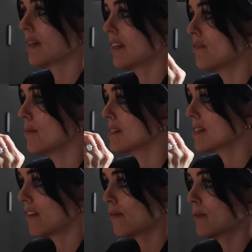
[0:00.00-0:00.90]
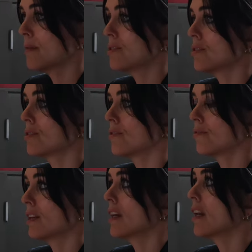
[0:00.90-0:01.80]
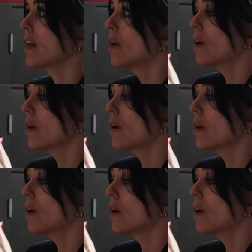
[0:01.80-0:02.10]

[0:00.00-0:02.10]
I give myself permission to feel